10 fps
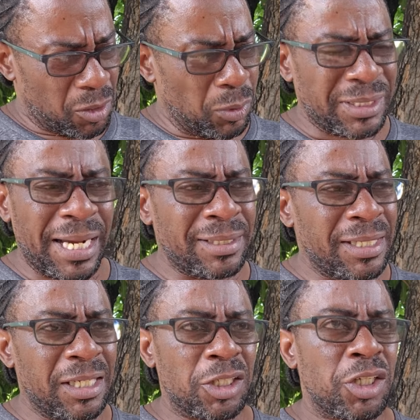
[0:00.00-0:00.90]
Which I
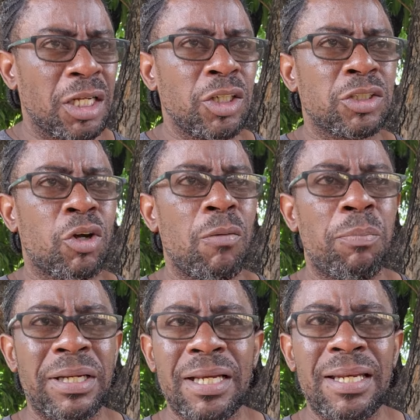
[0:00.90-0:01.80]
think you should just come
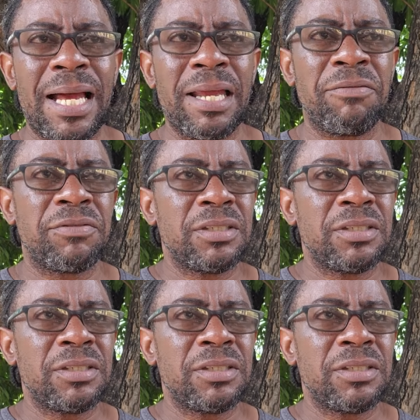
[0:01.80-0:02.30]
for your life